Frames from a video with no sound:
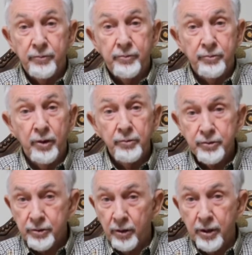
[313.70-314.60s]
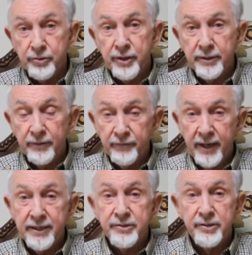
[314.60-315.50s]
gross scars on the
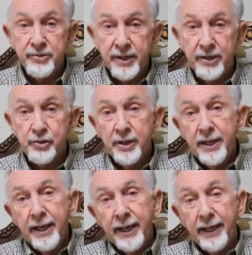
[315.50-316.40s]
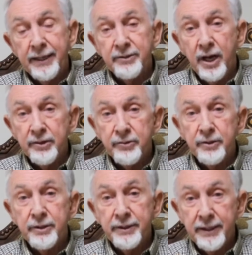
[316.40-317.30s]
face and such. And Dr.
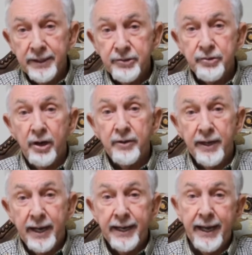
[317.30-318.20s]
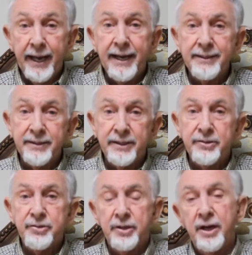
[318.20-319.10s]
Keneally saw that I had
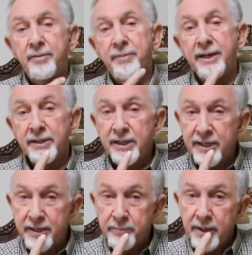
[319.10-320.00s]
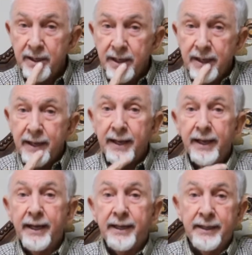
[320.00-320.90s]
this on my lip.
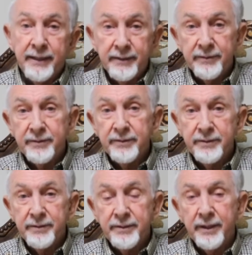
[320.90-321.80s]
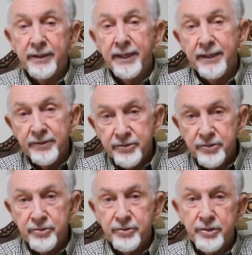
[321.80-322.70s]
And again, this
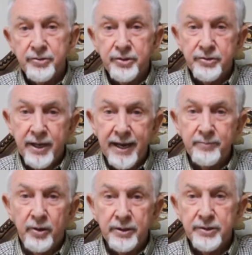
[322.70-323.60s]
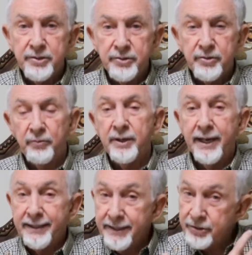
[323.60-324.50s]
is just a sidebar. This isn't what I
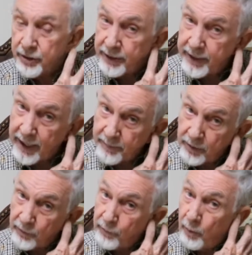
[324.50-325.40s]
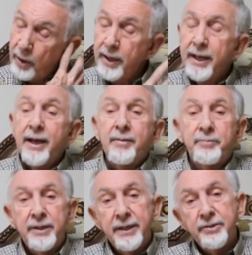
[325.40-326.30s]
initially came here for.
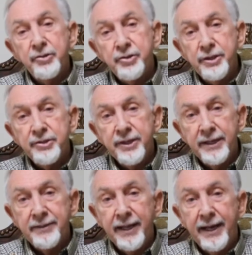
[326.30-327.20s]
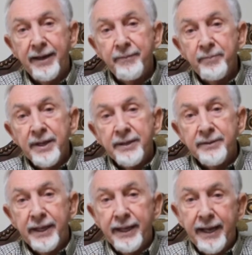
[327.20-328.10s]
But she said that
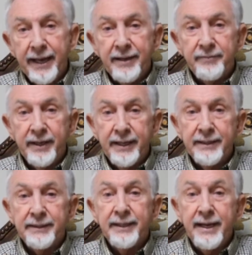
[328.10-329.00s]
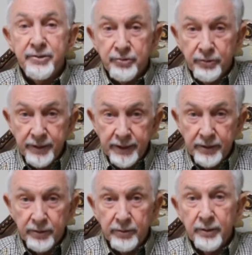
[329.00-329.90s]
they have a laser
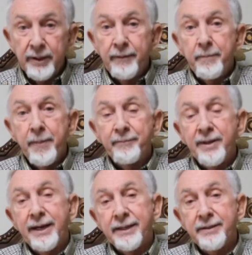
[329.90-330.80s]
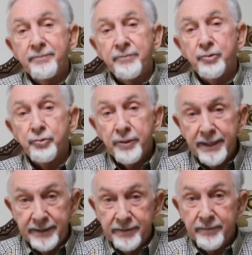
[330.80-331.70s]
here that can
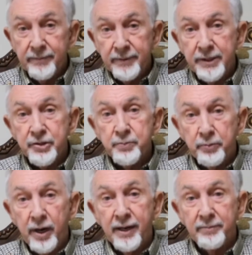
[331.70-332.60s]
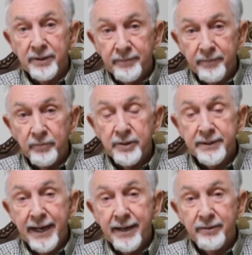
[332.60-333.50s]
treat this problem
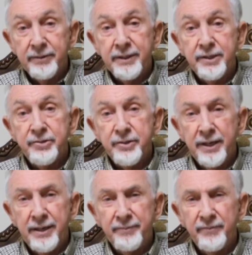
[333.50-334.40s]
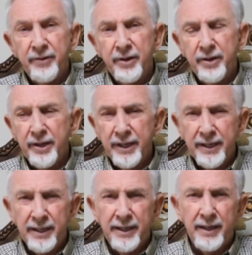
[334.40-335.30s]
without this
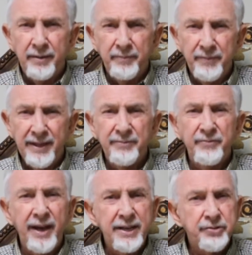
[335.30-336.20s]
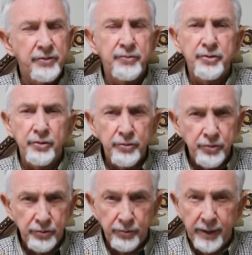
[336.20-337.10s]
very invasive
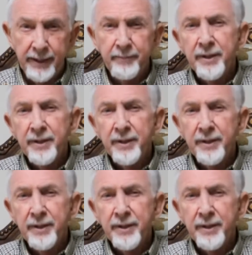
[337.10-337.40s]
surgery,